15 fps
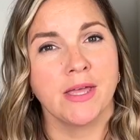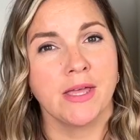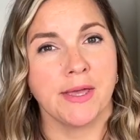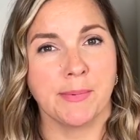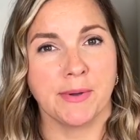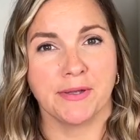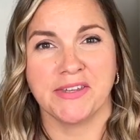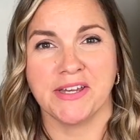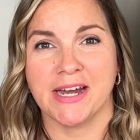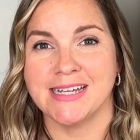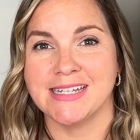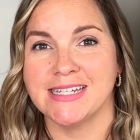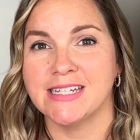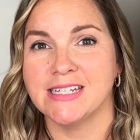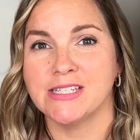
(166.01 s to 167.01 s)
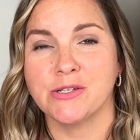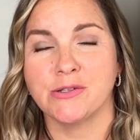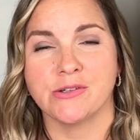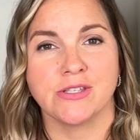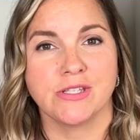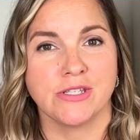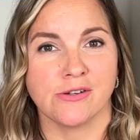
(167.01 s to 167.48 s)
about their ideas,
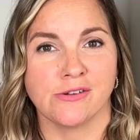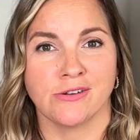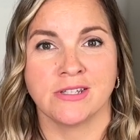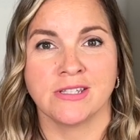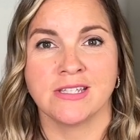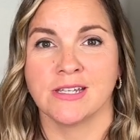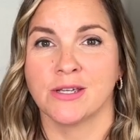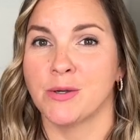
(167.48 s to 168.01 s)
concerns,